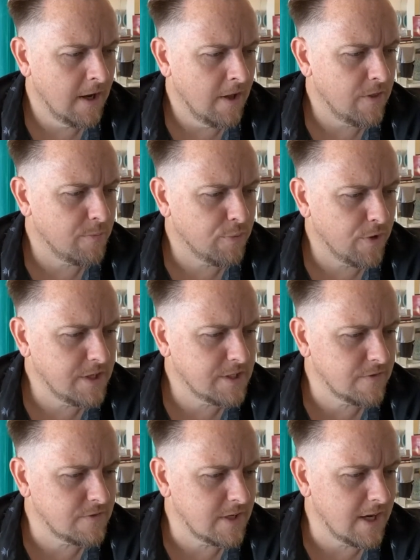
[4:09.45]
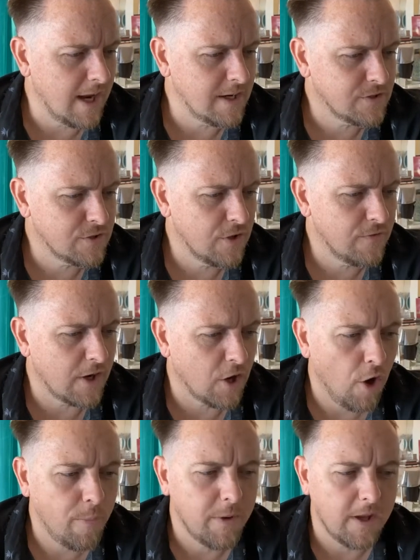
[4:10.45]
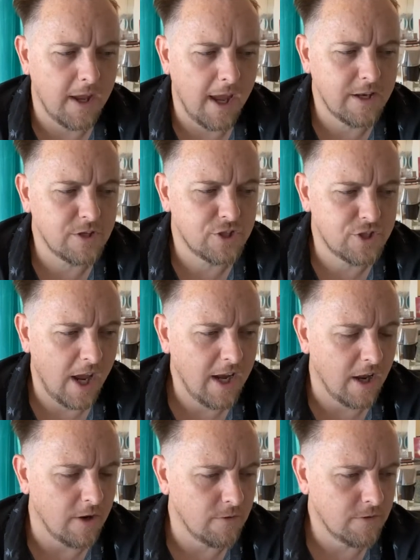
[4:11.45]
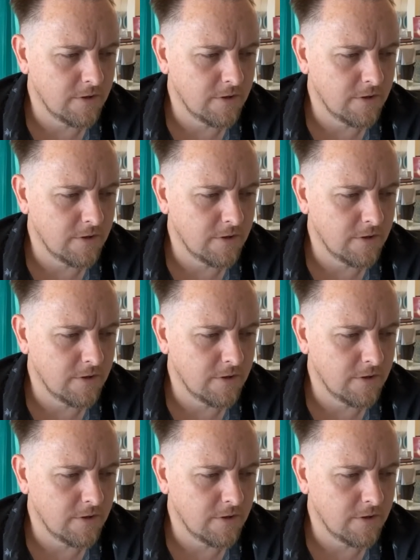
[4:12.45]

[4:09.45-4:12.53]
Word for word: The priests of today serve a copy and shadow